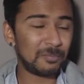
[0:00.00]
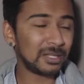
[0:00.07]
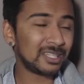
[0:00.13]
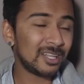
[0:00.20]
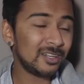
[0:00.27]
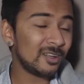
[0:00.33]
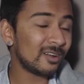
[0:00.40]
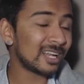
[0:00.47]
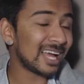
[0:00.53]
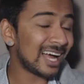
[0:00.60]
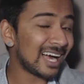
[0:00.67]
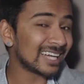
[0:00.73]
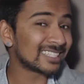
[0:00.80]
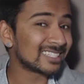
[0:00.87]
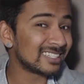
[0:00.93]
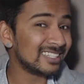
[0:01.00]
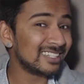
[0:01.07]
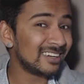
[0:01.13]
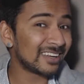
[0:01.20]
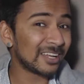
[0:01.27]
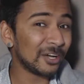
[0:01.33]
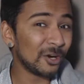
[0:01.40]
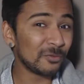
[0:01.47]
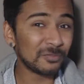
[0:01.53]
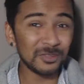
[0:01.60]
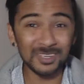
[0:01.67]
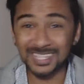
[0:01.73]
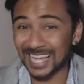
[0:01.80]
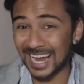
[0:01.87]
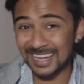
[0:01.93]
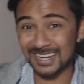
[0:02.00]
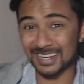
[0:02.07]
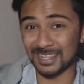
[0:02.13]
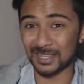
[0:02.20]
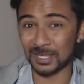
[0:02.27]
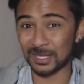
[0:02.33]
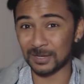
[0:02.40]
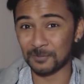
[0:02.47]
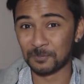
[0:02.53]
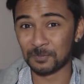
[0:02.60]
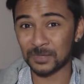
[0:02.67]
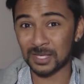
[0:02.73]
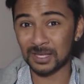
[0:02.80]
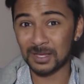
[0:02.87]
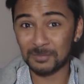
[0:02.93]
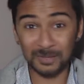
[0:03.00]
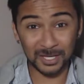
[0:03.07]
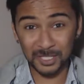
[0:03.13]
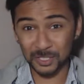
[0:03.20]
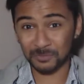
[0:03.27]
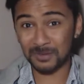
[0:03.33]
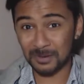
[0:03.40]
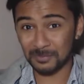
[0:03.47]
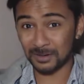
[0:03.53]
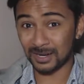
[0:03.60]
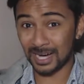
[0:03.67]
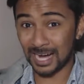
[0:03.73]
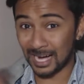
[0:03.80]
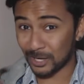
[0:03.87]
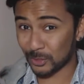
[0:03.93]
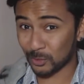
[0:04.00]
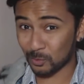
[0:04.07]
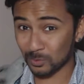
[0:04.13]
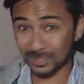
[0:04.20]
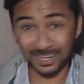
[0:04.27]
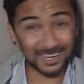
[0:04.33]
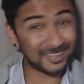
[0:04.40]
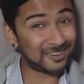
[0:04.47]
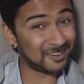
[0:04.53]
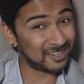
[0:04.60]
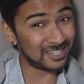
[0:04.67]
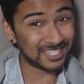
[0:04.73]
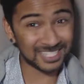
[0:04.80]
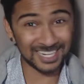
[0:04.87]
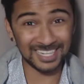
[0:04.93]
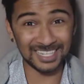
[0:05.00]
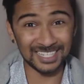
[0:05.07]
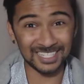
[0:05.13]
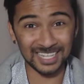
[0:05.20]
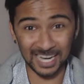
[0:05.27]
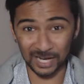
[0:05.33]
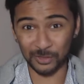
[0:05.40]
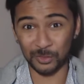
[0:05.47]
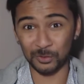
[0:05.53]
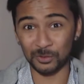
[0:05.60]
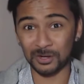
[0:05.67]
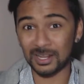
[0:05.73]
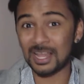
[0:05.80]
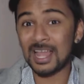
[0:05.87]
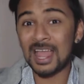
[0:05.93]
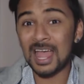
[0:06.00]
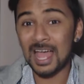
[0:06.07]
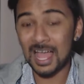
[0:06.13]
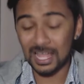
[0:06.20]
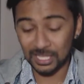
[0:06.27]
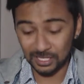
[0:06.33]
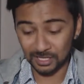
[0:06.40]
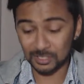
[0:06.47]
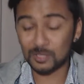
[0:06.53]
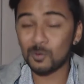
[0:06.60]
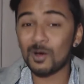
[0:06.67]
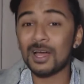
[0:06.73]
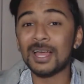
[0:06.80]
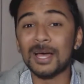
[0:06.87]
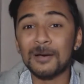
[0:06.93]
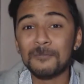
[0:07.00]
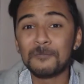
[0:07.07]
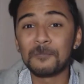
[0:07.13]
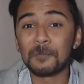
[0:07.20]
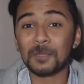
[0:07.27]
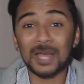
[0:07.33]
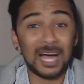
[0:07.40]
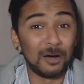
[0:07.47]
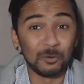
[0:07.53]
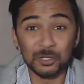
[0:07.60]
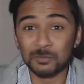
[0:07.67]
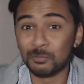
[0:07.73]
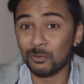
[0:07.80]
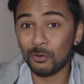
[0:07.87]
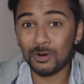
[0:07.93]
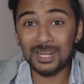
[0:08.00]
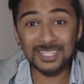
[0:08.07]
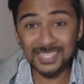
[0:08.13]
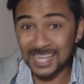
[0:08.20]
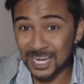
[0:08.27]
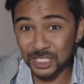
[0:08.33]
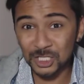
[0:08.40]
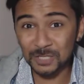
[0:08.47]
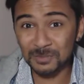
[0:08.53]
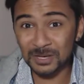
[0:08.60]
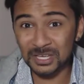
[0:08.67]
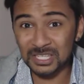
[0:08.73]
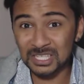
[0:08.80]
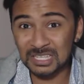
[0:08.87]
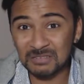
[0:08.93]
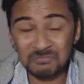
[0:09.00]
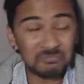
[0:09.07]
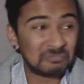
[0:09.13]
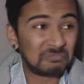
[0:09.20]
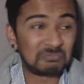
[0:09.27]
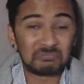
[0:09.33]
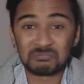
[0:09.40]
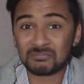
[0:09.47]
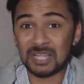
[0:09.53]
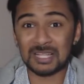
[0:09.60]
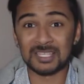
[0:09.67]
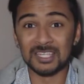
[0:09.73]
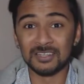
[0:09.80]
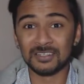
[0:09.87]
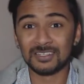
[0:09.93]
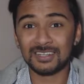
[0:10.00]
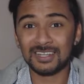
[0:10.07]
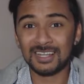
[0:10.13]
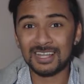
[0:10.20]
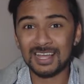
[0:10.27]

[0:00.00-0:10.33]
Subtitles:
but they're not actually going to help you gain anything? Because remember, I thought that I couldn't change. I thought, here's who I am. I was born as an anxious person. That's it.